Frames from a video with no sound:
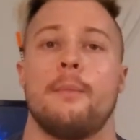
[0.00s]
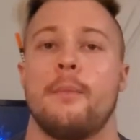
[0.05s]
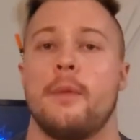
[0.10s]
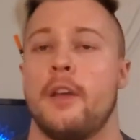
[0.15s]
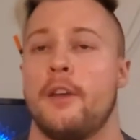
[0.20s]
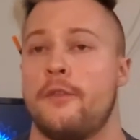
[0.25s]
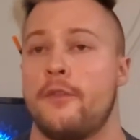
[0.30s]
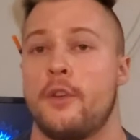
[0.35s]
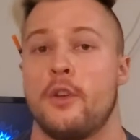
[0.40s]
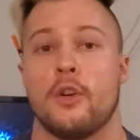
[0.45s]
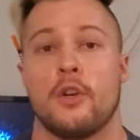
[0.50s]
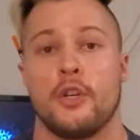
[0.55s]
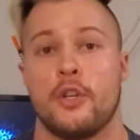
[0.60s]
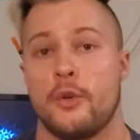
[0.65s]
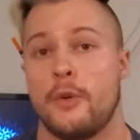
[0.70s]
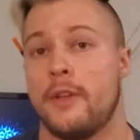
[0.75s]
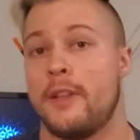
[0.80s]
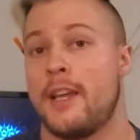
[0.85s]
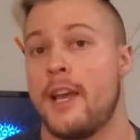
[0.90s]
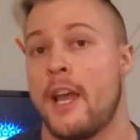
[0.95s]
if you're
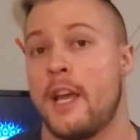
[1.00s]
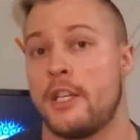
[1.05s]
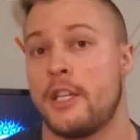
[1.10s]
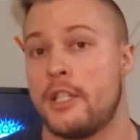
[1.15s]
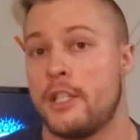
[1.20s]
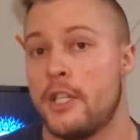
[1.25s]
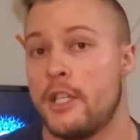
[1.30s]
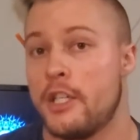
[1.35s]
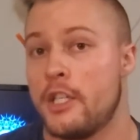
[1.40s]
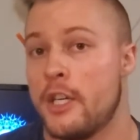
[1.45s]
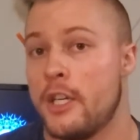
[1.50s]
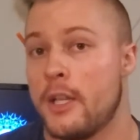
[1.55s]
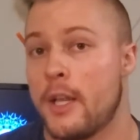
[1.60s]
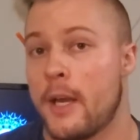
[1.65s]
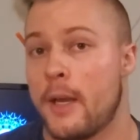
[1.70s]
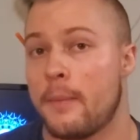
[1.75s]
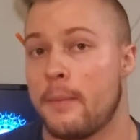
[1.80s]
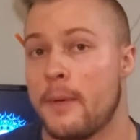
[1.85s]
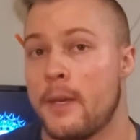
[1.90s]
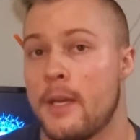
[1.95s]
doing the HCG
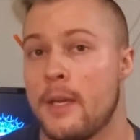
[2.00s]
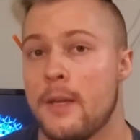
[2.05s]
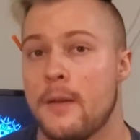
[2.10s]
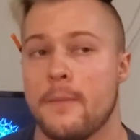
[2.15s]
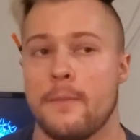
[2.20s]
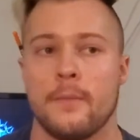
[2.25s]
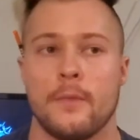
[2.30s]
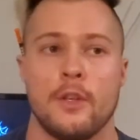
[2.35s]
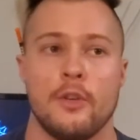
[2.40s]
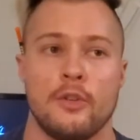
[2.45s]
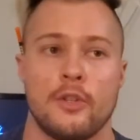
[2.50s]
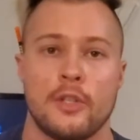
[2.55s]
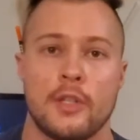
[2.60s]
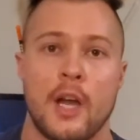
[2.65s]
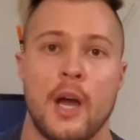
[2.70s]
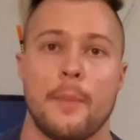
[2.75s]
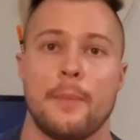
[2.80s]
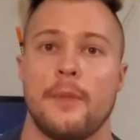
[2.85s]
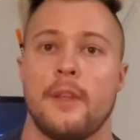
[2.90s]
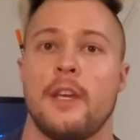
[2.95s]
like me, you
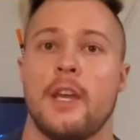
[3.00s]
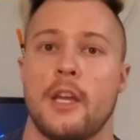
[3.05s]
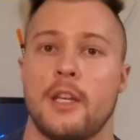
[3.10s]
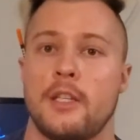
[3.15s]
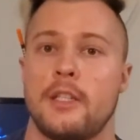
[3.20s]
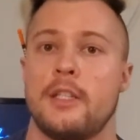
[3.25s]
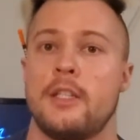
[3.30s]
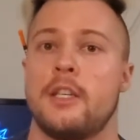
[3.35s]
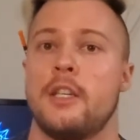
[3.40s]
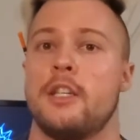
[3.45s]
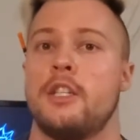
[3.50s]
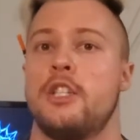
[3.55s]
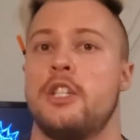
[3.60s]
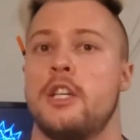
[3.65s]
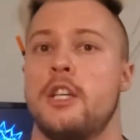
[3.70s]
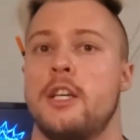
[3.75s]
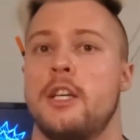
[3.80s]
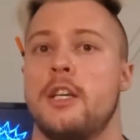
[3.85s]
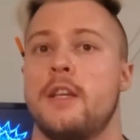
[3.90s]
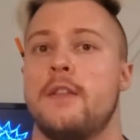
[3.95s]
stop the
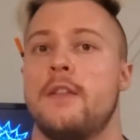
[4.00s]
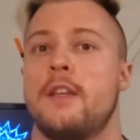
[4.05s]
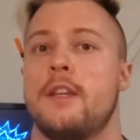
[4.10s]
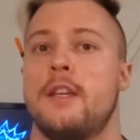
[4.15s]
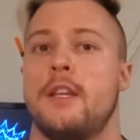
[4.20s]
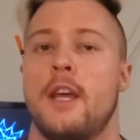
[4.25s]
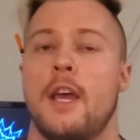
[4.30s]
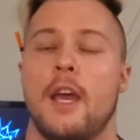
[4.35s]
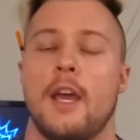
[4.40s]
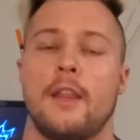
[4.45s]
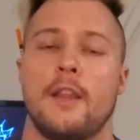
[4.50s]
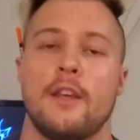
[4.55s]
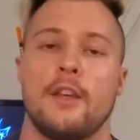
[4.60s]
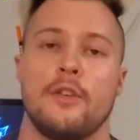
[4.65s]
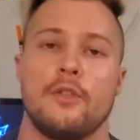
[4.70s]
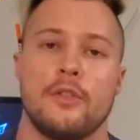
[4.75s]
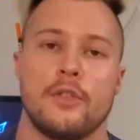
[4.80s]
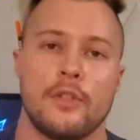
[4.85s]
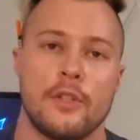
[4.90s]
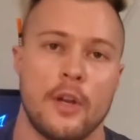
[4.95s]
HCG the day that
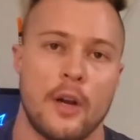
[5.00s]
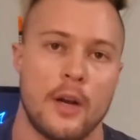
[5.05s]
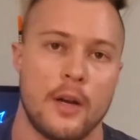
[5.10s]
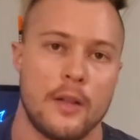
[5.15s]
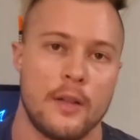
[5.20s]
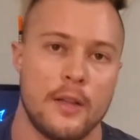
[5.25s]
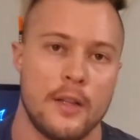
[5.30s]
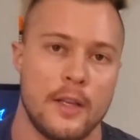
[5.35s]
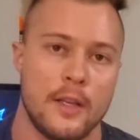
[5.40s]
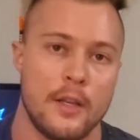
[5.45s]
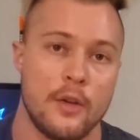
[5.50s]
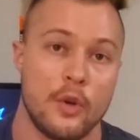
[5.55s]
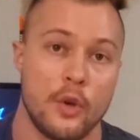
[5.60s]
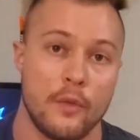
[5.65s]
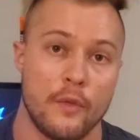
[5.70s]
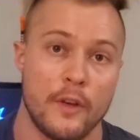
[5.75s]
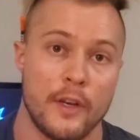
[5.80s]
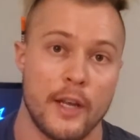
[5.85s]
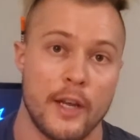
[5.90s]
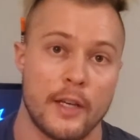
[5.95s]
you start the
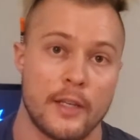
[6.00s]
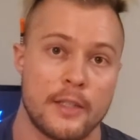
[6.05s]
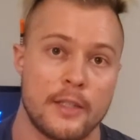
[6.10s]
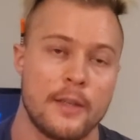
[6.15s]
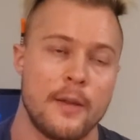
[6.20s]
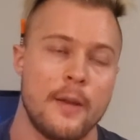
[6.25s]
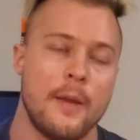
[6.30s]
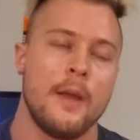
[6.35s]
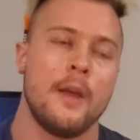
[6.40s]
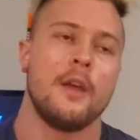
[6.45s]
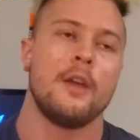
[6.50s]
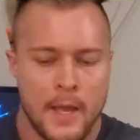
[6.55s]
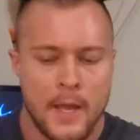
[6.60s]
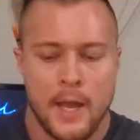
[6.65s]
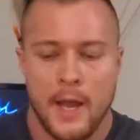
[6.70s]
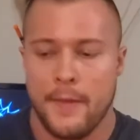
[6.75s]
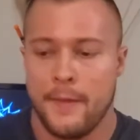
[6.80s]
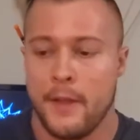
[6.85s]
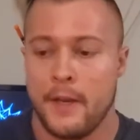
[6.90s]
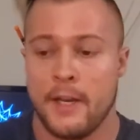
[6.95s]
Nolvadex.
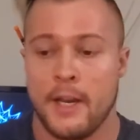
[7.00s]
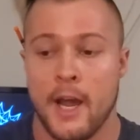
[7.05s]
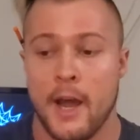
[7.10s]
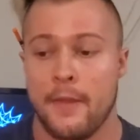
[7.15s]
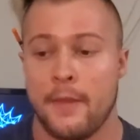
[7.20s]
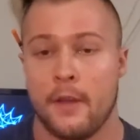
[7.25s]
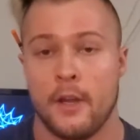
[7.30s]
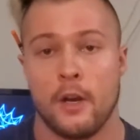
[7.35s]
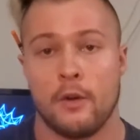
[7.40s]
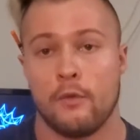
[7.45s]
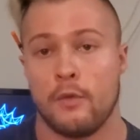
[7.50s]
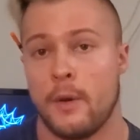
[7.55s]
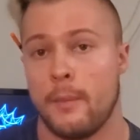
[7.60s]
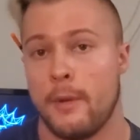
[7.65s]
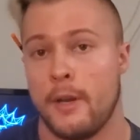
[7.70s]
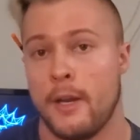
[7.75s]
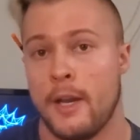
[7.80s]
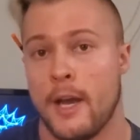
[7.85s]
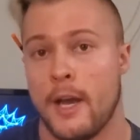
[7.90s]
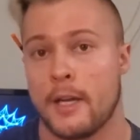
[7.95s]
And then the
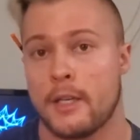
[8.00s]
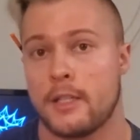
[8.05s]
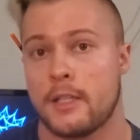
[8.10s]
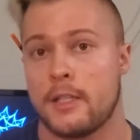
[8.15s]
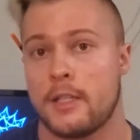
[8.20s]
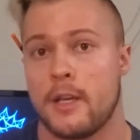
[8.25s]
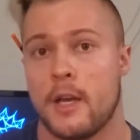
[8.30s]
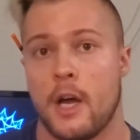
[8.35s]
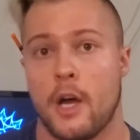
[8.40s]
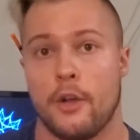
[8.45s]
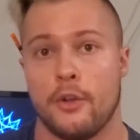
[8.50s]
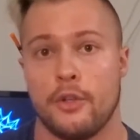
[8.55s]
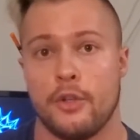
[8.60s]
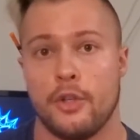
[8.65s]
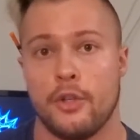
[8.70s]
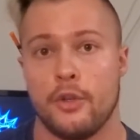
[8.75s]
Arimidex, I'll